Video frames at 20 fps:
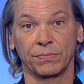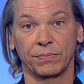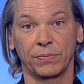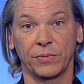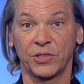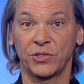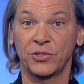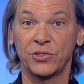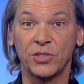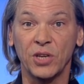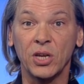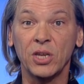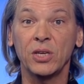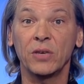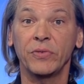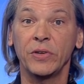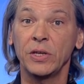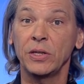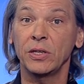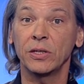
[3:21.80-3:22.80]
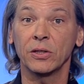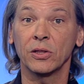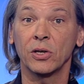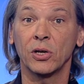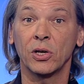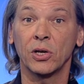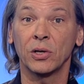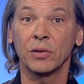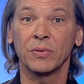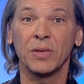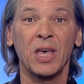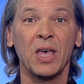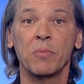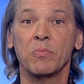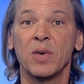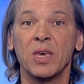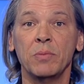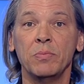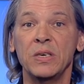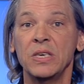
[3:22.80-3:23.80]
The study of Indian law
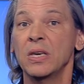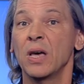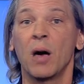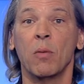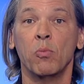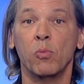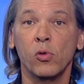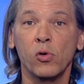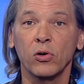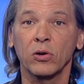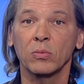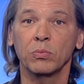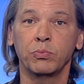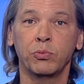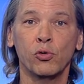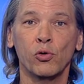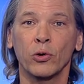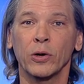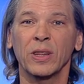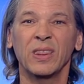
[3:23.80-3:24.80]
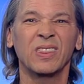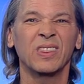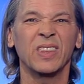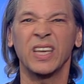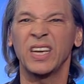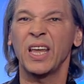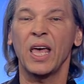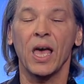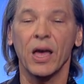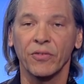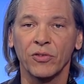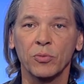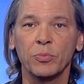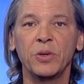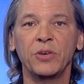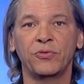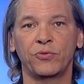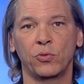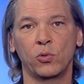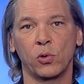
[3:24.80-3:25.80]
may be more important than ever
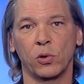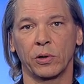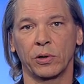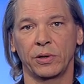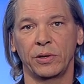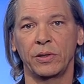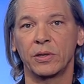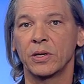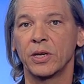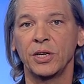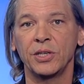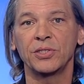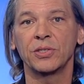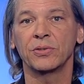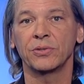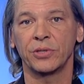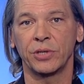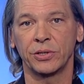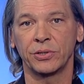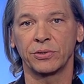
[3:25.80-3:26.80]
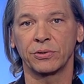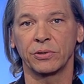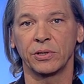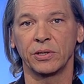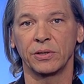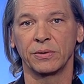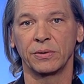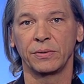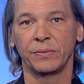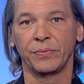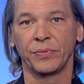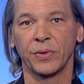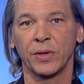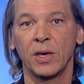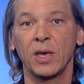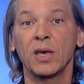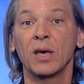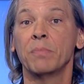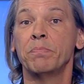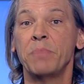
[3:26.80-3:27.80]
before in the nation's history.
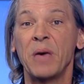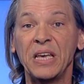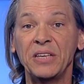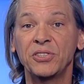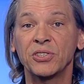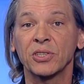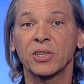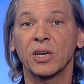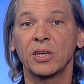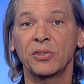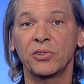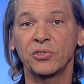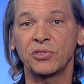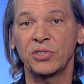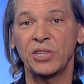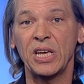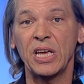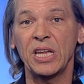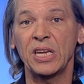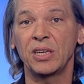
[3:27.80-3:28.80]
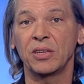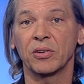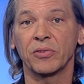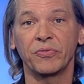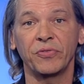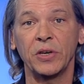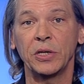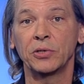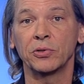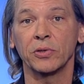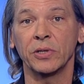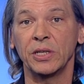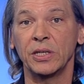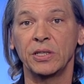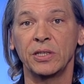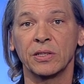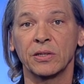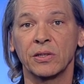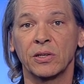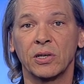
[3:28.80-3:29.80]
A basic understanding of federal
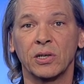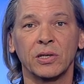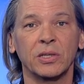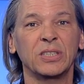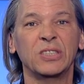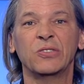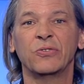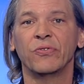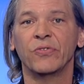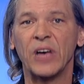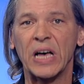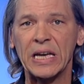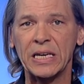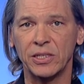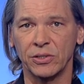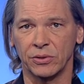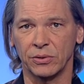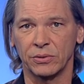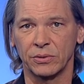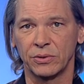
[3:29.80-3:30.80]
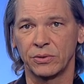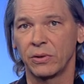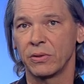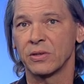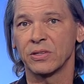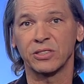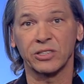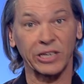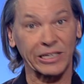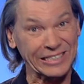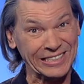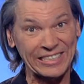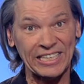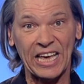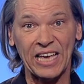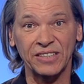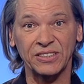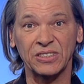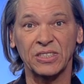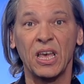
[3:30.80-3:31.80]
Indian law is vital to the
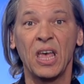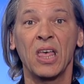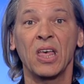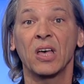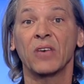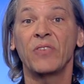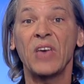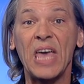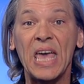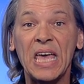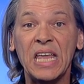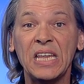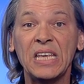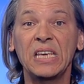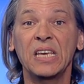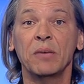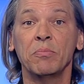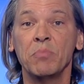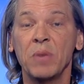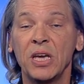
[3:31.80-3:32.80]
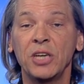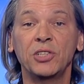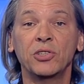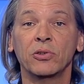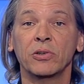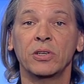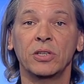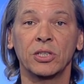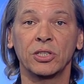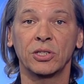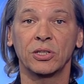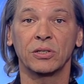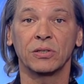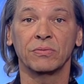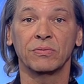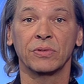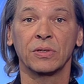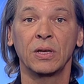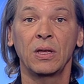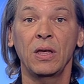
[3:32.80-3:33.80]
success of any major
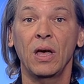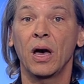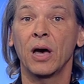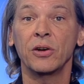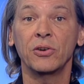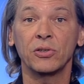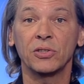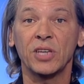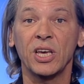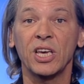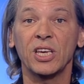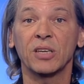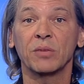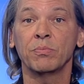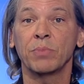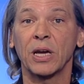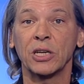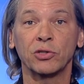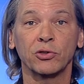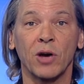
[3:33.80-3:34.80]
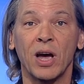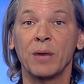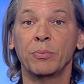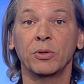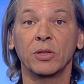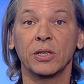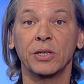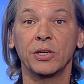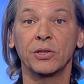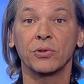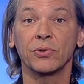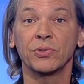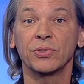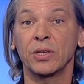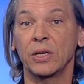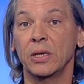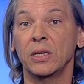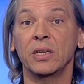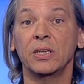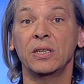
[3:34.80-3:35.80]
initiative undertaken by tribal leaders
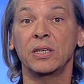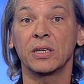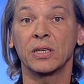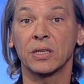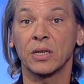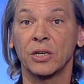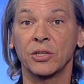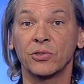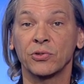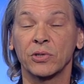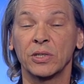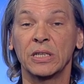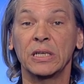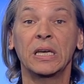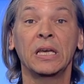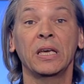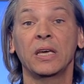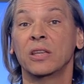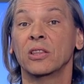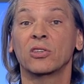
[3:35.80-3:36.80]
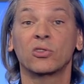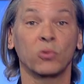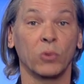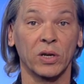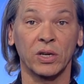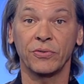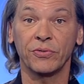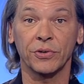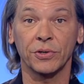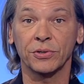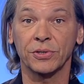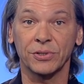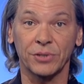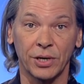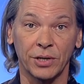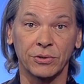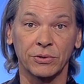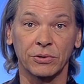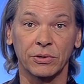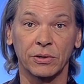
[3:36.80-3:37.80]
in Indian country in the 21st
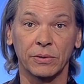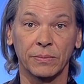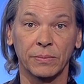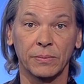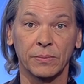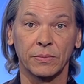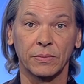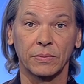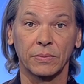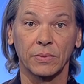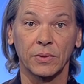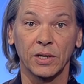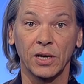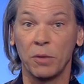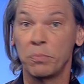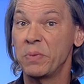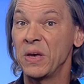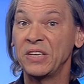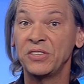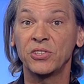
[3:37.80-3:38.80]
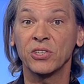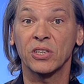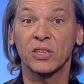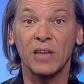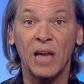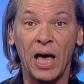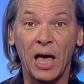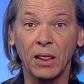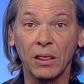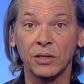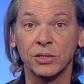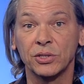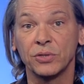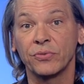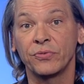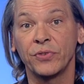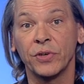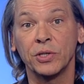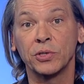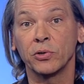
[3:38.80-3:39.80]
century. A basic knowledge of
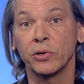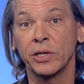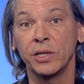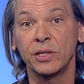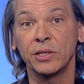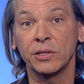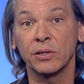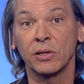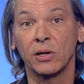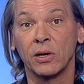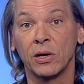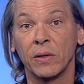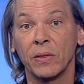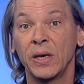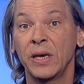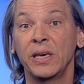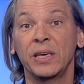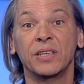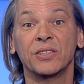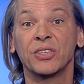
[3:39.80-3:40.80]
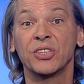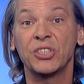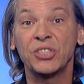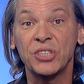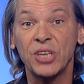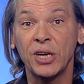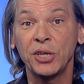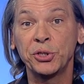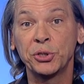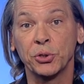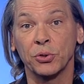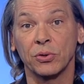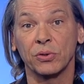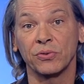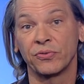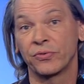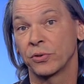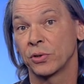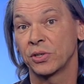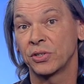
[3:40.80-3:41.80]
federal Indian law is essential
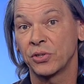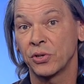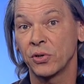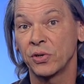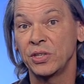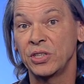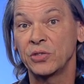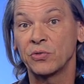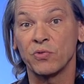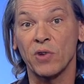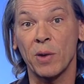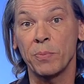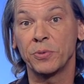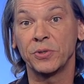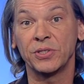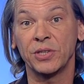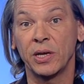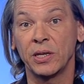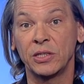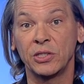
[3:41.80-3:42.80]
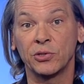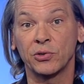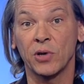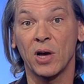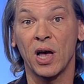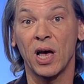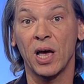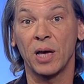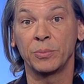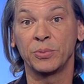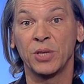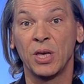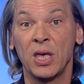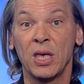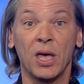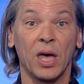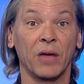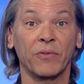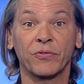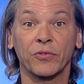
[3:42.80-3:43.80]
for attorneys representing tribes
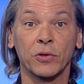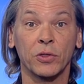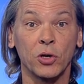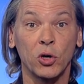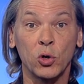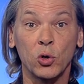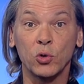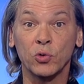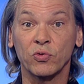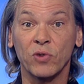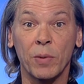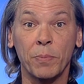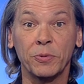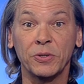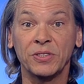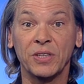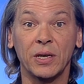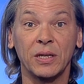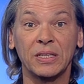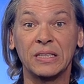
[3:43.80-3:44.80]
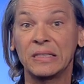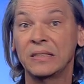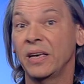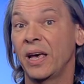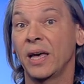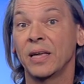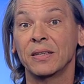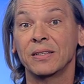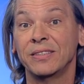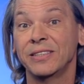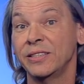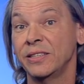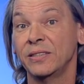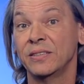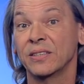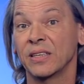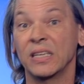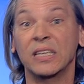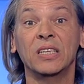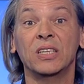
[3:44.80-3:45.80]
and for those representing entities
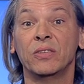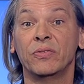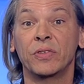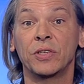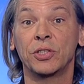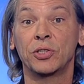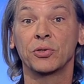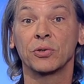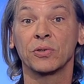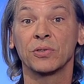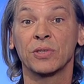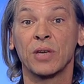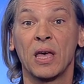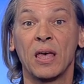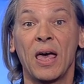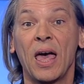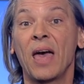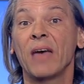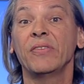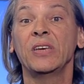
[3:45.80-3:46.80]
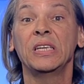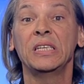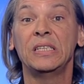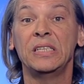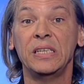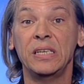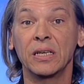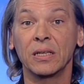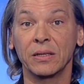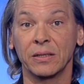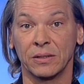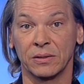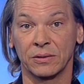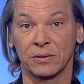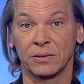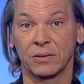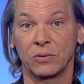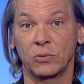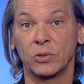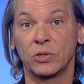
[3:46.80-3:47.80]
and individuals having
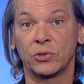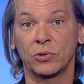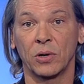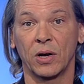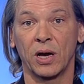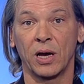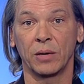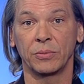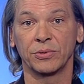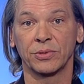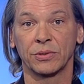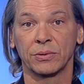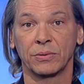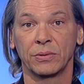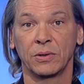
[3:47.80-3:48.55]
dealings with tribes.